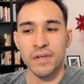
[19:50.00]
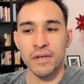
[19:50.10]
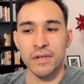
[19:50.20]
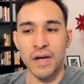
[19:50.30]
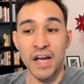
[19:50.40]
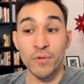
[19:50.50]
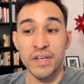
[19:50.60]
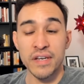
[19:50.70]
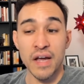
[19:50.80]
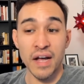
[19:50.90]
I
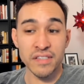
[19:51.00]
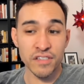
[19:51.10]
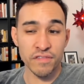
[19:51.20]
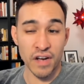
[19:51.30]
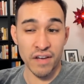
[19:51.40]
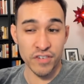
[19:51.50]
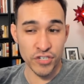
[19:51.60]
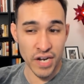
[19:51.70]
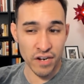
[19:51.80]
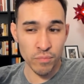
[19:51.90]
would not survive a
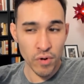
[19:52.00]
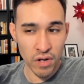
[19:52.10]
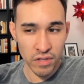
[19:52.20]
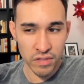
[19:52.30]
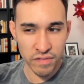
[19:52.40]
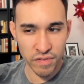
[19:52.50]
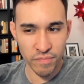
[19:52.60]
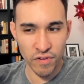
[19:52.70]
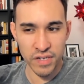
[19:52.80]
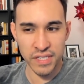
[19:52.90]
Shadow Ball
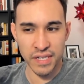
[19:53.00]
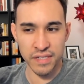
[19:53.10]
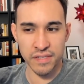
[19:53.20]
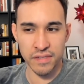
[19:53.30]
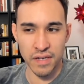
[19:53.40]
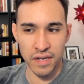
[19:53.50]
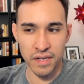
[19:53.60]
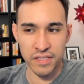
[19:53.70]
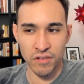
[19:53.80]
from Froslass,